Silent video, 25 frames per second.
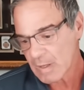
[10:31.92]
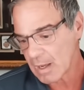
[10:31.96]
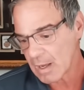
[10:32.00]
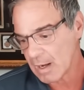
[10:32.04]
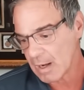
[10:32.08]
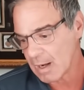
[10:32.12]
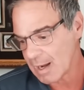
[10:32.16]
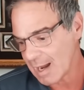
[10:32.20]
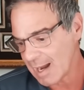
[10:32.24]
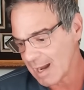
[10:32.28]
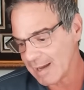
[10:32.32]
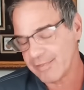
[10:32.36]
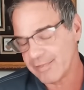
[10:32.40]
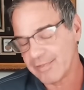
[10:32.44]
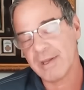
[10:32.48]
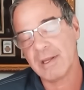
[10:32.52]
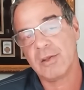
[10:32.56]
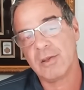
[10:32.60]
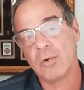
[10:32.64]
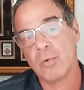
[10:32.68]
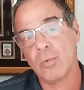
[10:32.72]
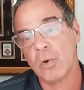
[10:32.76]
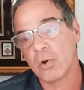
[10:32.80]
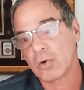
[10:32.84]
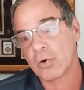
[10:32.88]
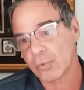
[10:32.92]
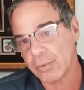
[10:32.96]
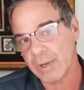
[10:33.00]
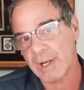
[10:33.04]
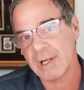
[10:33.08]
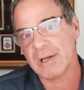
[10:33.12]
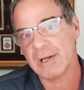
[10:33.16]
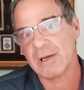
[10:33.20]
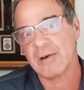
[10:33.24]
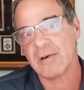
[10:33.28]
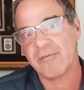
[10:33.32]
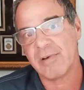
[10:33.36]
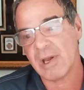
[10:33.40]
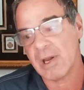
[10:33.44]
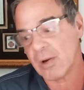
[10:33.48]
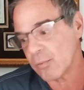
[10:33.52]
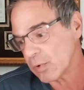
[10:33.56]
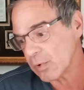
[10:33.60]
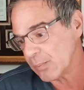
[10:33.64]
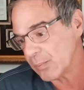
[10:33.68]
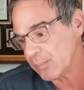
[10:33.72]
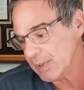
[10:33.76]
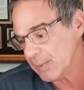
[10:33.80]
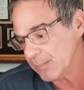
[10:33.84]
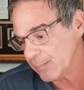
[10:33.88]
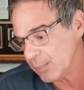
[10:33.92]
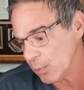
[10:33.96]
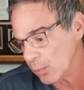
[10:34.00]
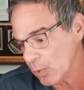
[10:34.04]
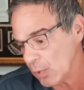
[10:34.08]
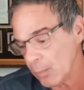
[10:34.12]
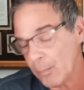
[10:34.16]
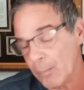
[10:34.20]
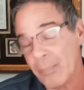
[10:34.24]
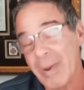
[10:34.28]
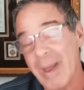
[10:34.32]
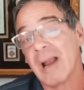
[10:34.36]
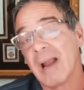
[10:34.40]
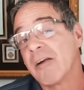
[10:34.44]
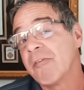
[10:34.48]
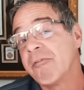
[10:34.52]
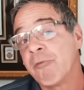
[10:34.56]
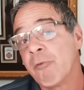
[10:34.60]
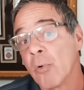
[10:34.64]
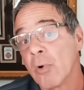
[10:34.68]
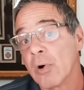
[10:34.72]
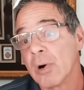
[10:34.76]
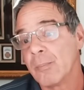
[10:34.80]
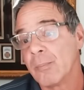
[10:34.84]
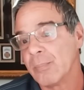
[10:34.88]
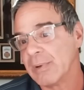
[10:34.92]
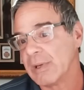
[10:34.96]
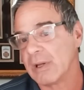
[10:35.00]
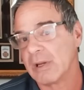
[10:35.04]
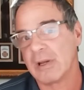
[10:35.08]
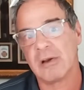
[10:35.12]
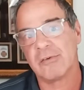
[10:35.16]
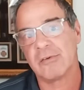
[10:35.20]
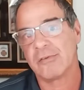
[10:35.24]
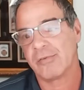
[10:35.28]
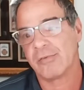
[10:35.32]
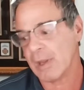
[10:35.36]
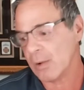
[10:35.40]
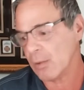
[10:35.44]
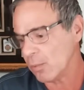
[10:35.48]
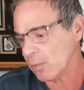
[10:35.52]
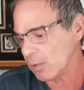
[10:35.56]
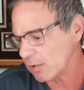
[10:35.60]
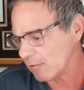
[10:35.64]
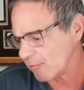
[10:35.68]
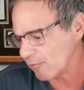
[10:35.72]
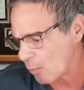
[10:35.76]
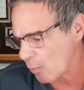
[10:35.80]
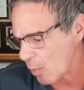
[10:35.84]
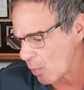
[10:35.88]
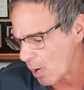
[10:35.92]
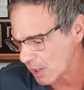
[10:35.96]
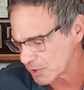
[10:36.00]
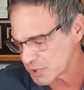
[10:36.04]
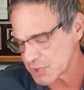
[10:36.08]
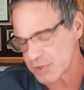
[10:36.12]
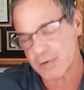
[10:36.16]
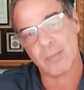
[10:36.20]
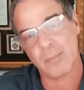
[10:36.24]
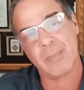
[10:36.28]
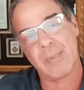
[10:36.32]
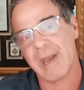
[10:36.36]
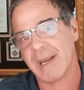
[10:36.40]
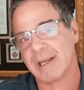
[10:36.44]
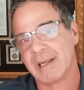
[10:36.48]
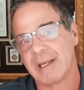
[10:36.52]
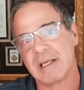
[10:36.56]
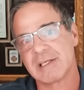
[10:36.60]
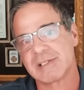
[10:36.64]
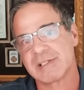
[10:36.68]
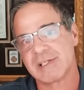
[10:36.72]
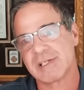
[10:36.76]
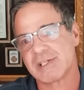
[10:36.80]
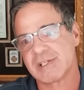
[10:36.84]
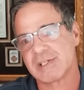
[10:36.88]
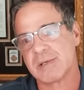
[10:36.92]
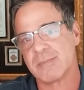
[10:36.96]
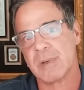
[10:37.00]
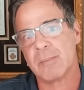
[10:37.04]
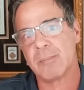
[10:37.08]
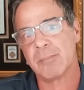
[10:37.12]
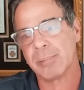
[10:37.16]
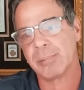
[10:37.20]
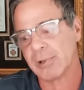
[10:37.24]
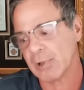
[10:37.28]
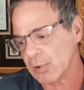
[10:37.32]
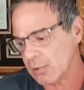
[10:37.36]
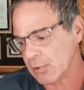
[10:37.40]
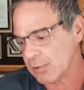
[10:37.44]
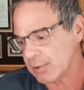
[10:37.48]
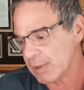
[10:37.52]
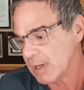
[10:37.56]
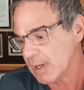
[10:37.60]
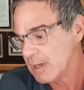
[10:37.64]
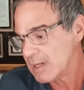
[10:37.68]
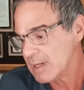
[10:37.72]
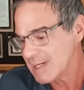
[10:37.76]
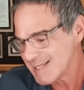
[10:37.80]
I think you will create an event where people will beg for it because they will have watched the banking system implode.